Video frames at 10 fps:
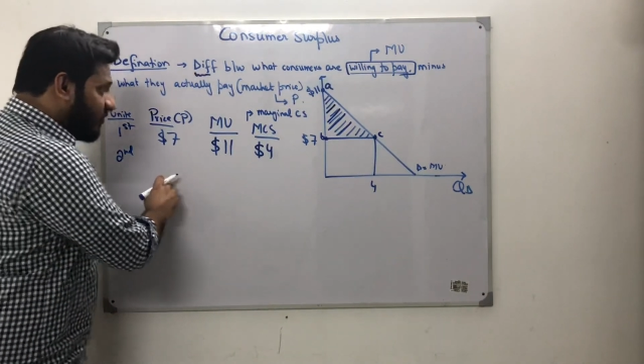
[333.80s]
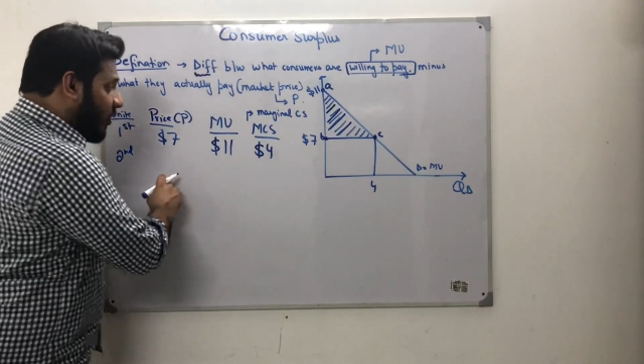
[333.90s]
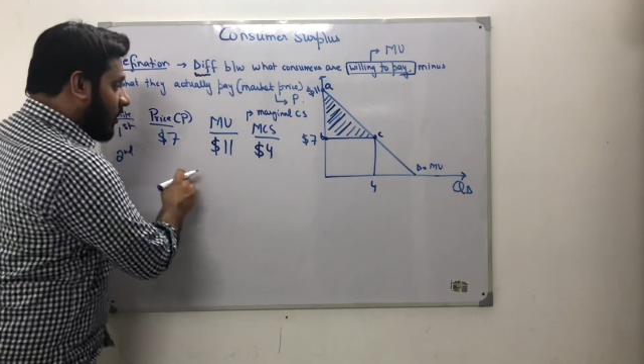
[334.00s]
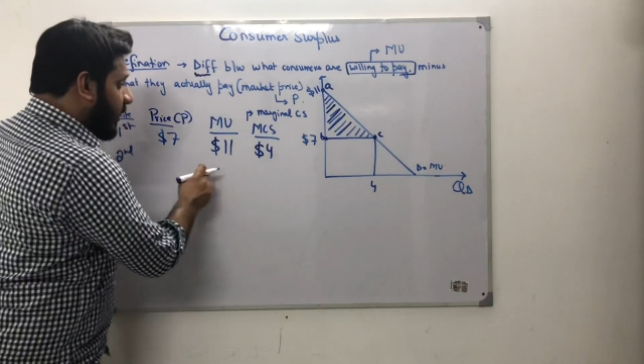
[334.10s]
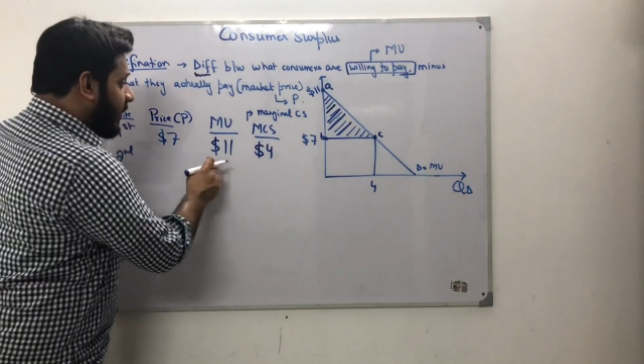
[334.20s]

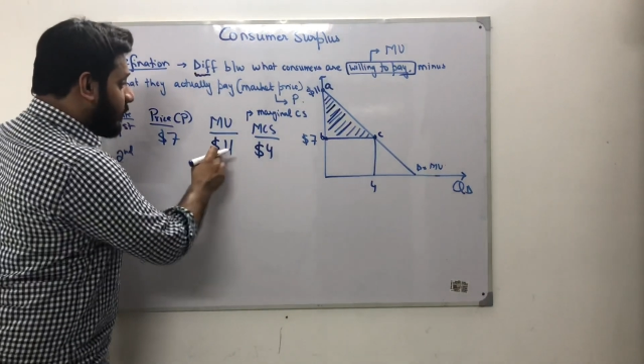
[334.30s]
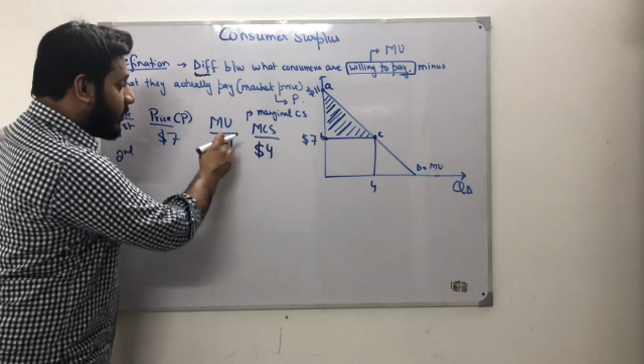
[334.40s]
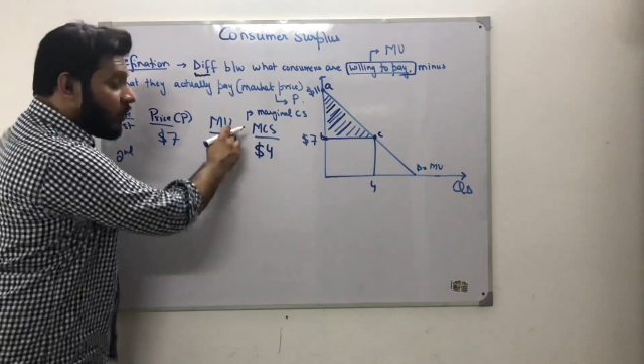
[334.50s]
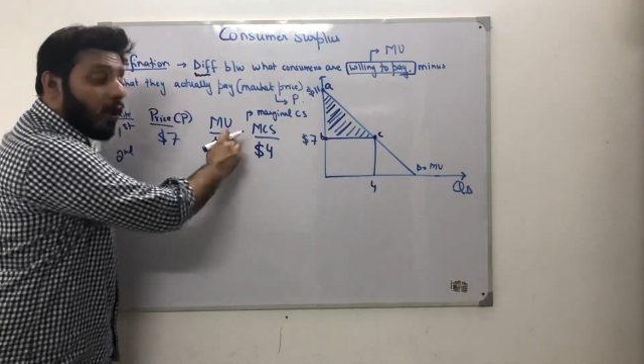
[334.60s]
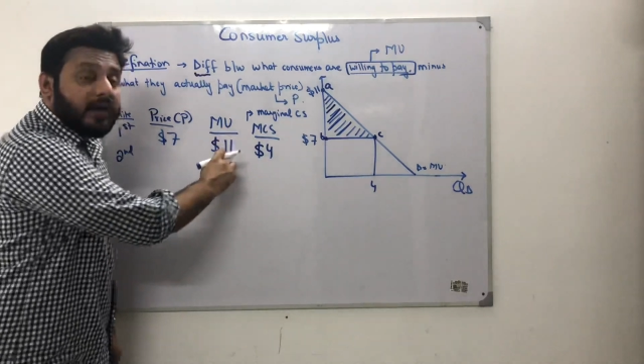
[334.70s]
chocolate would
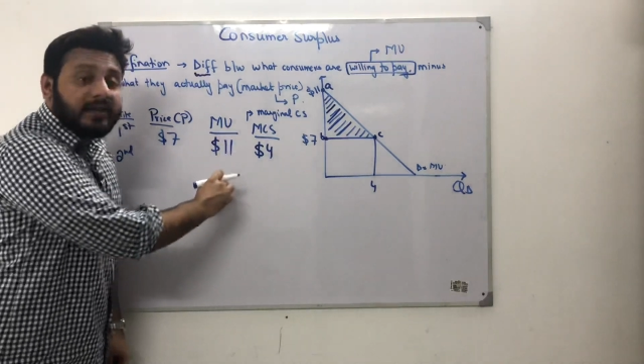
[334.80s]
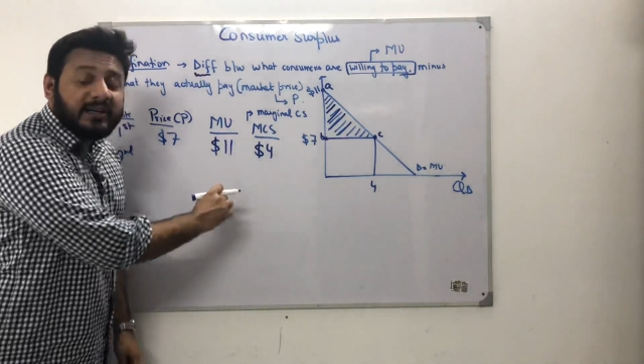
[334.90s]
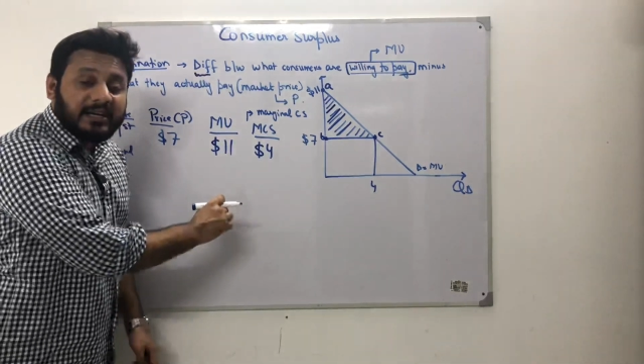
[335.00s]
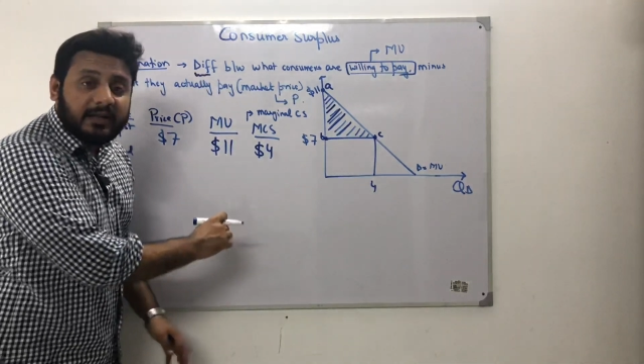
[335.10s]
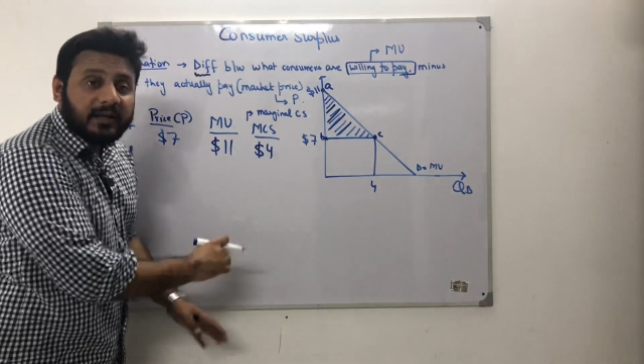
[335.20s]
not
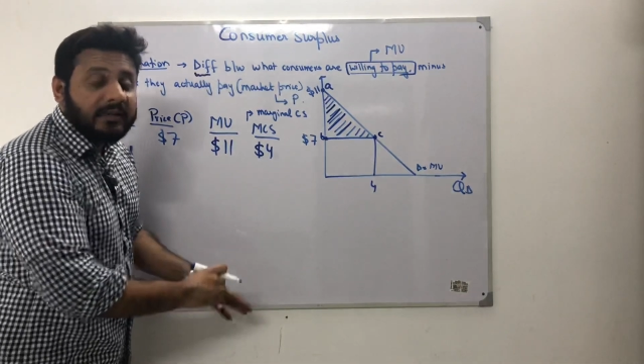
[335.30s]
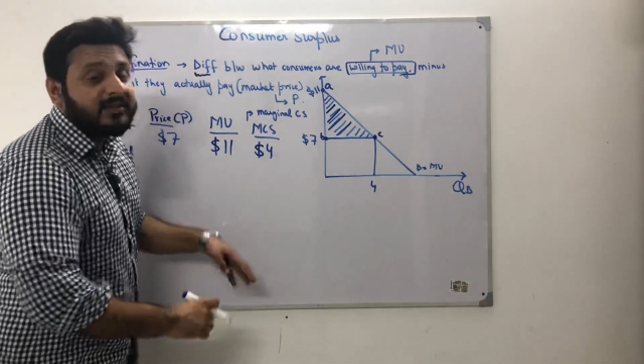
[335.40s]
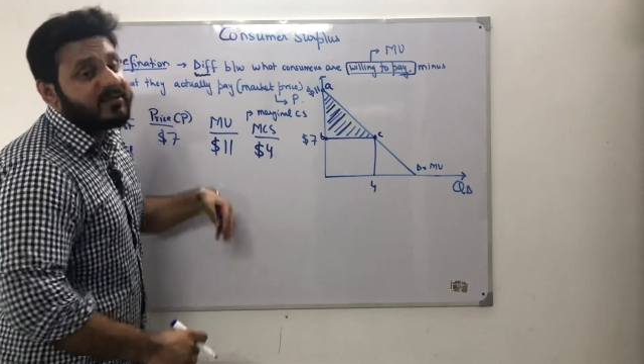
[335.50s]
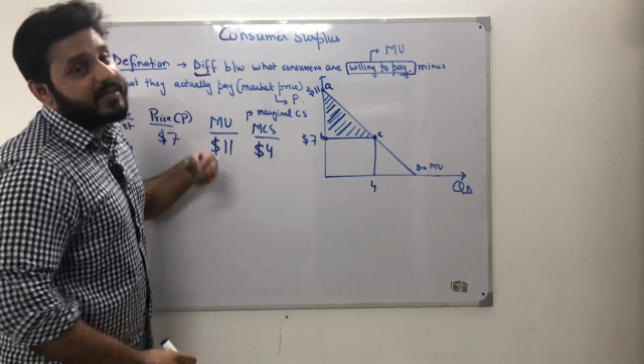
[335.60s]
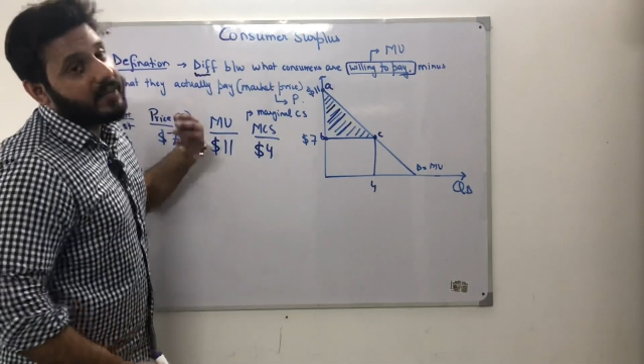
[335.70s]
yield the
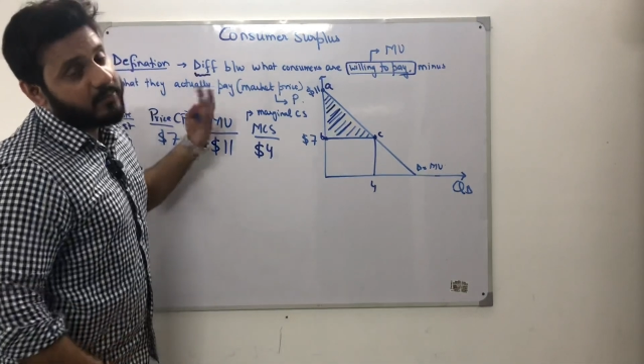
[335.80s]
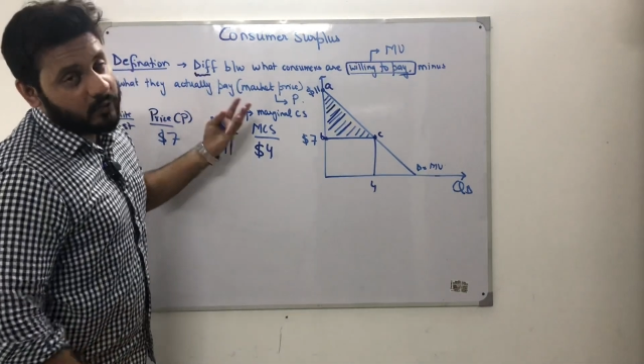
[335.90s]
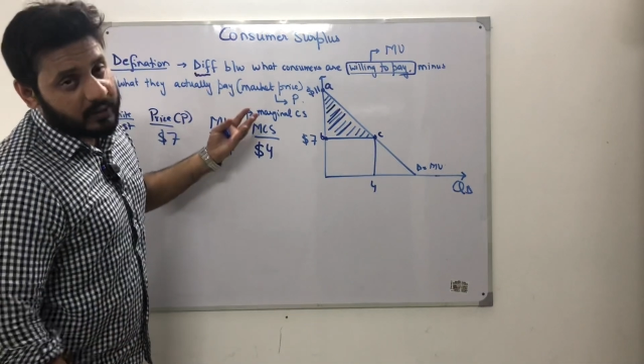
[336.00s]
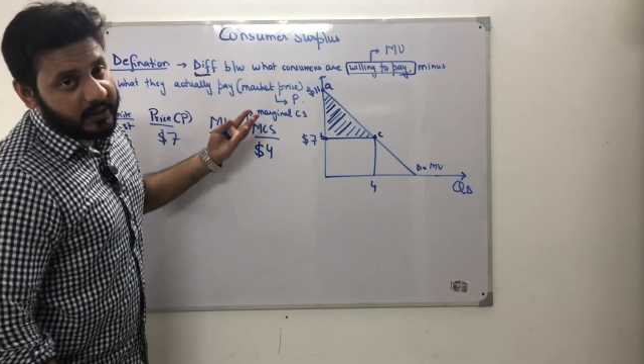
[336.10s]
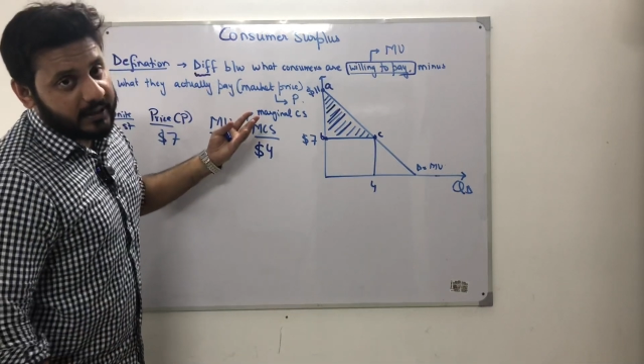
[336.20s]
same
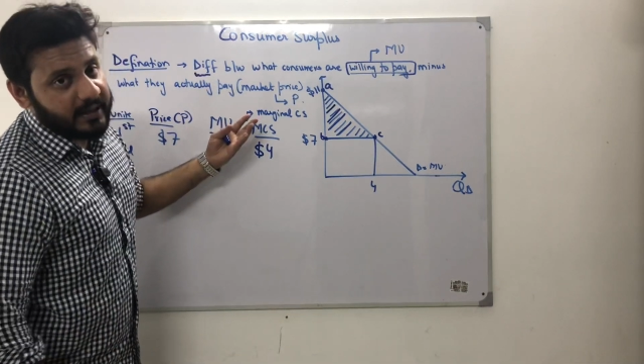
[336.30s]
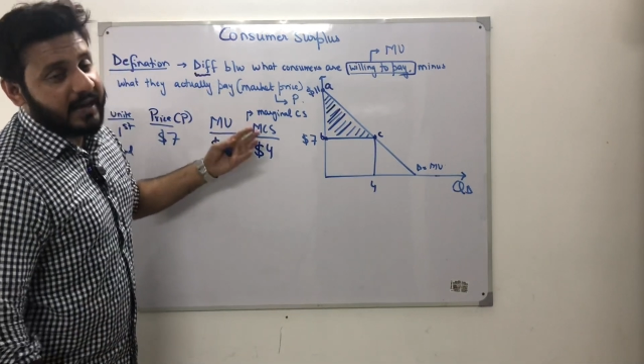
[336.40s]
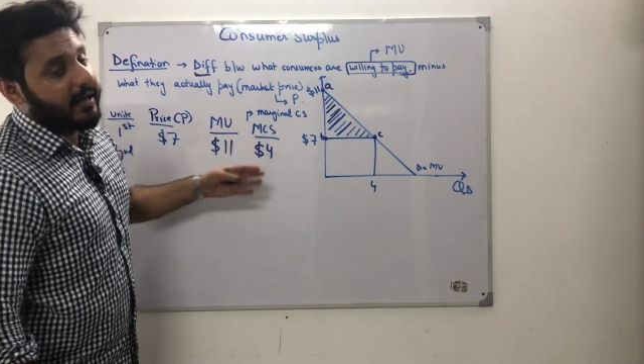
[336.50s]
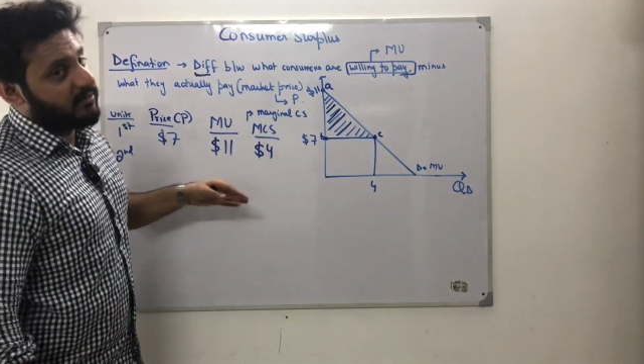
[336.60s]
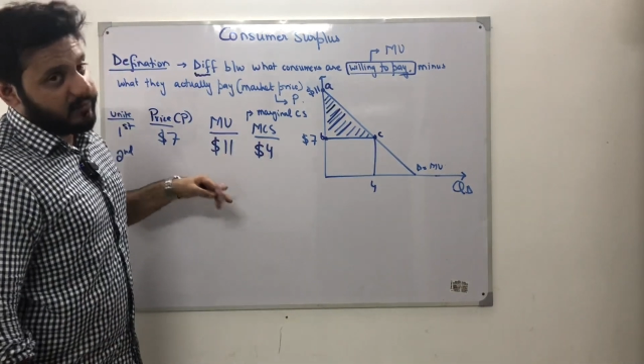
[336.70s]
utility
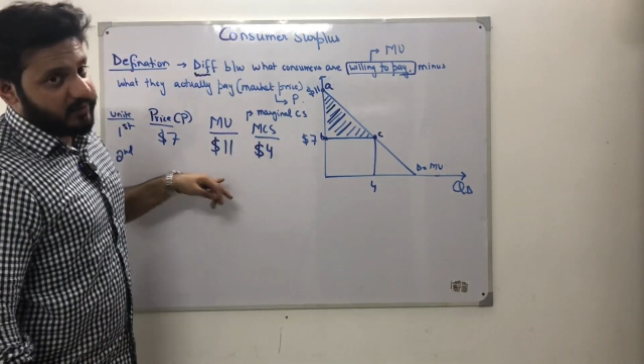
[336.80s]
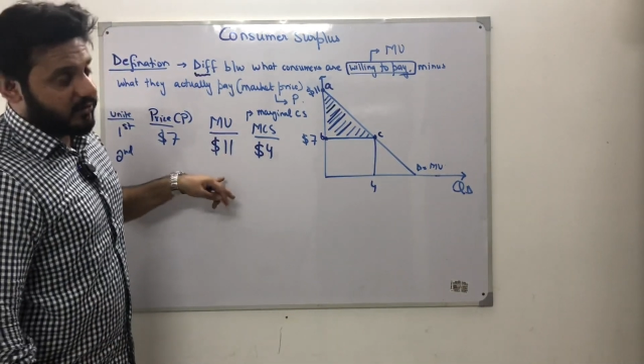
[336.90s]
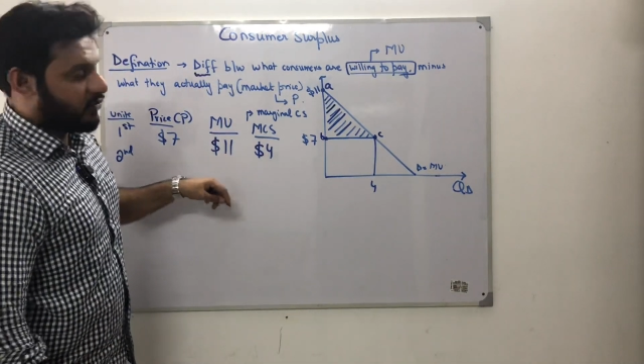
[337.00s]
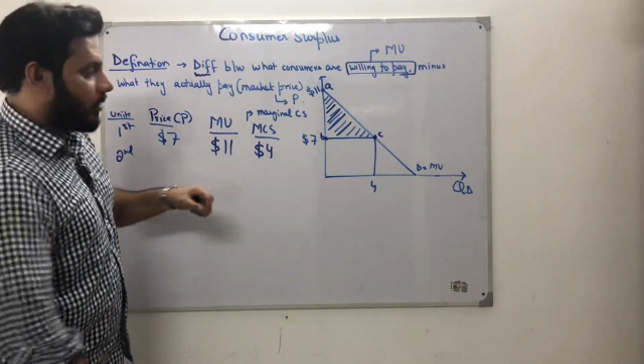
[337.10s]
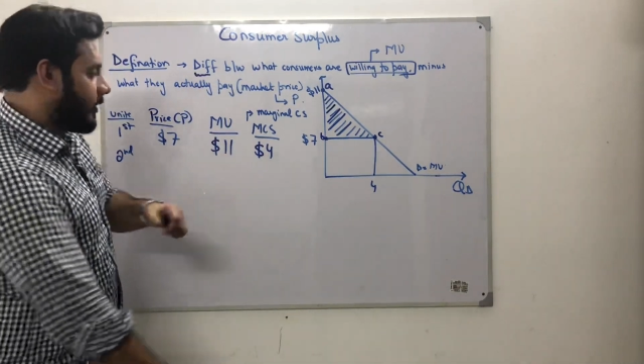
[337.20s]
as the
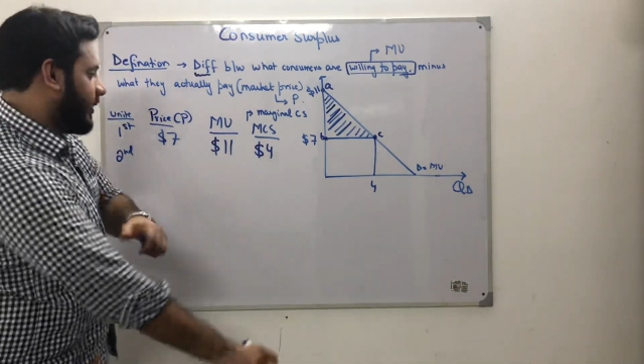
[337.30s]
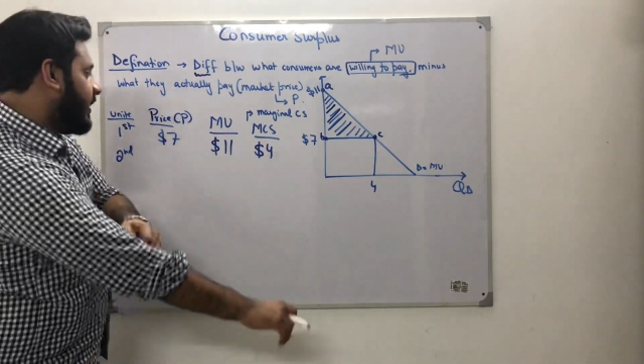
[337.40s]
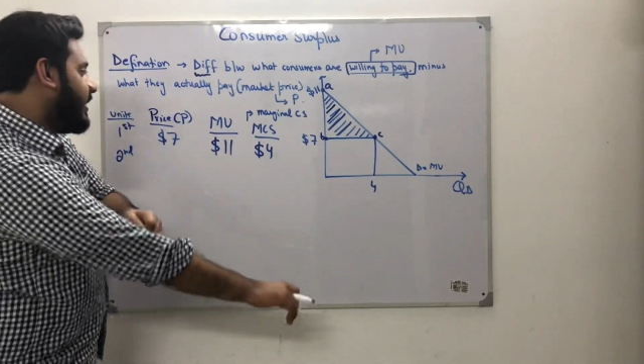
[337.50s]
first chocolate.